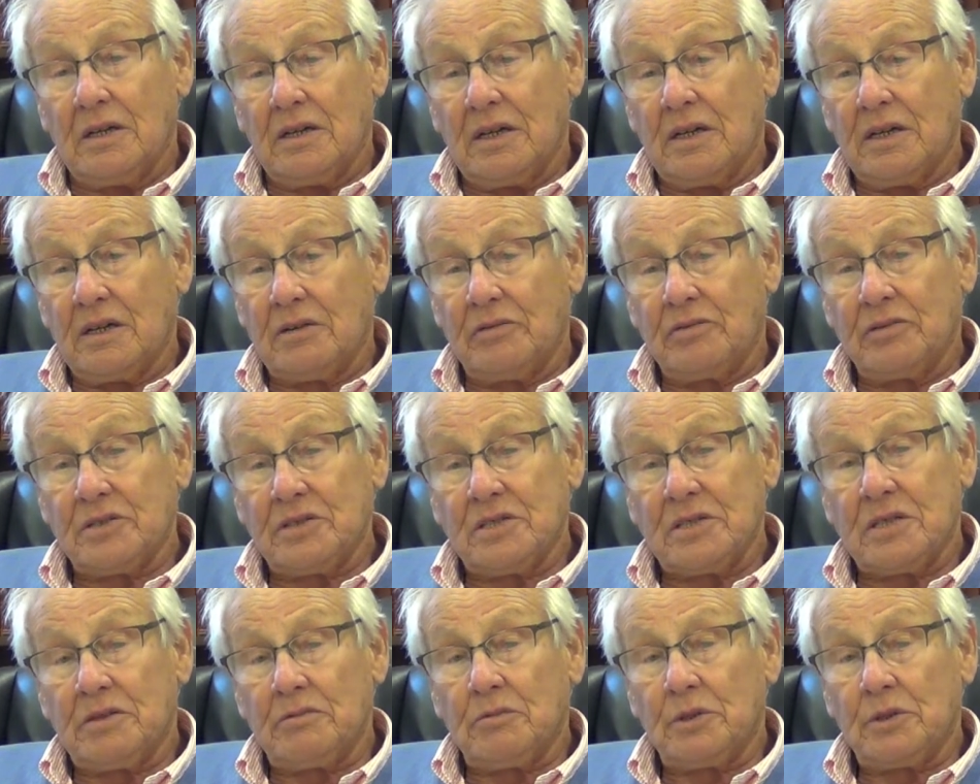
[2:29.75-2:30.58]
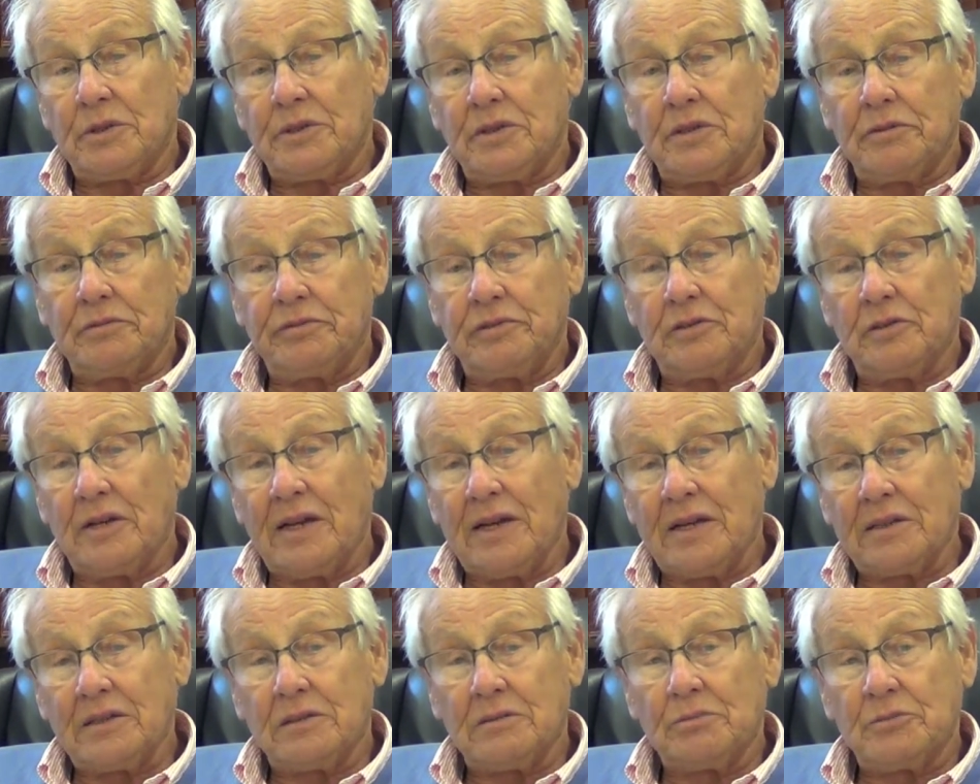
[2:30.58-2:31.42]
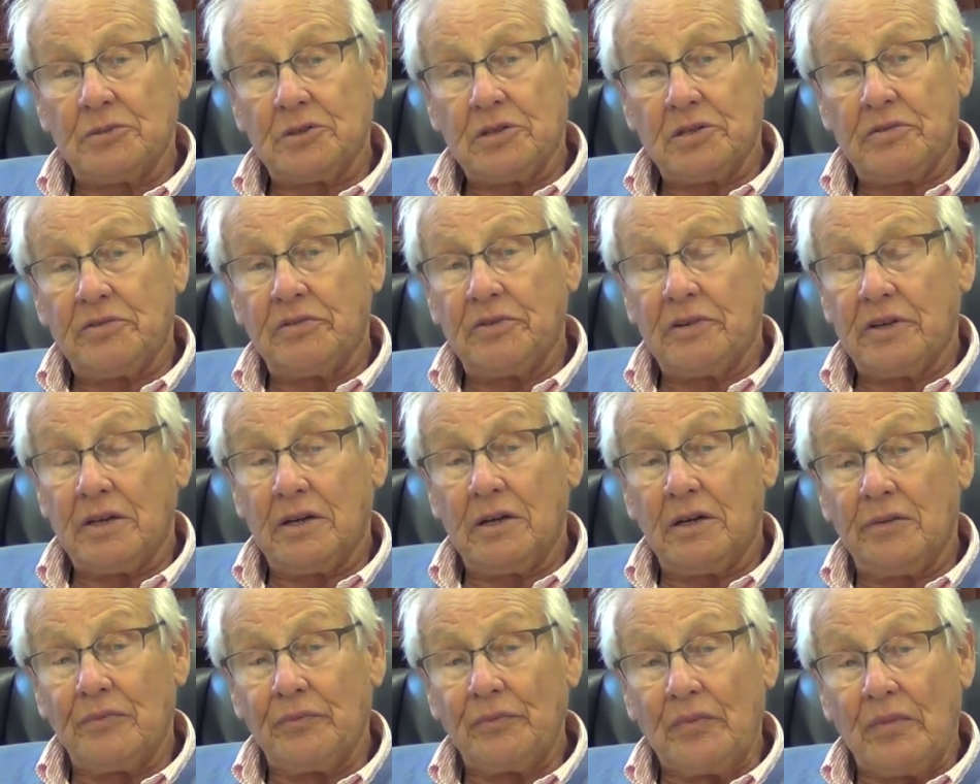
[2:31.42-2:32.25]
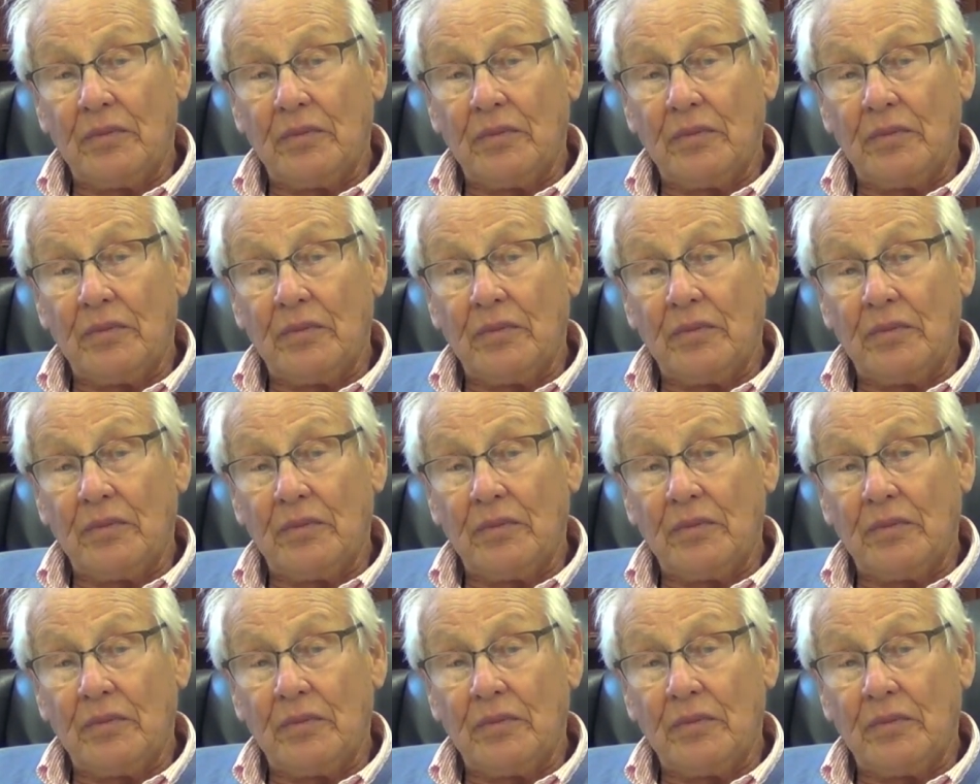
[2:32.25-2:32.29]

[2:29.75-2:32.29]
It was a wonderful atmosphere.